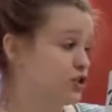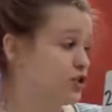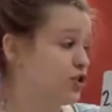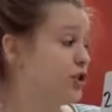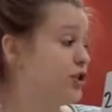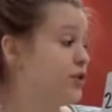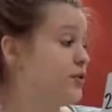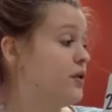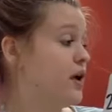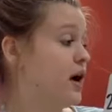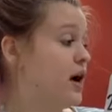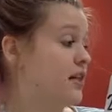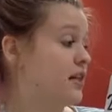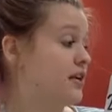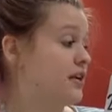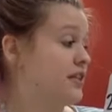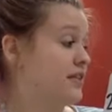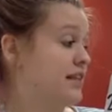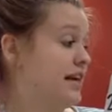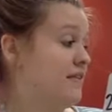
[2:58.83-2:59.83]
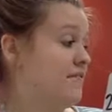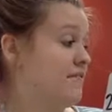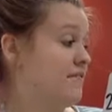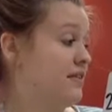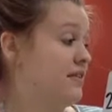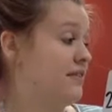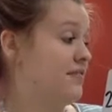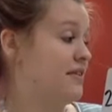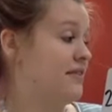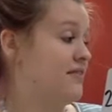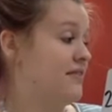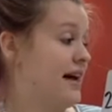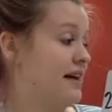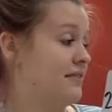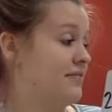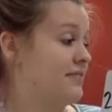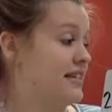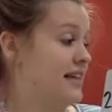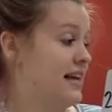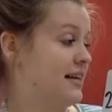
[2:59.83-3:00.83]

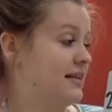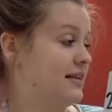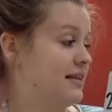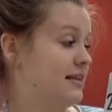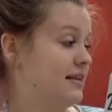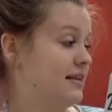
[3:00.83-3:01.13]
$2.55.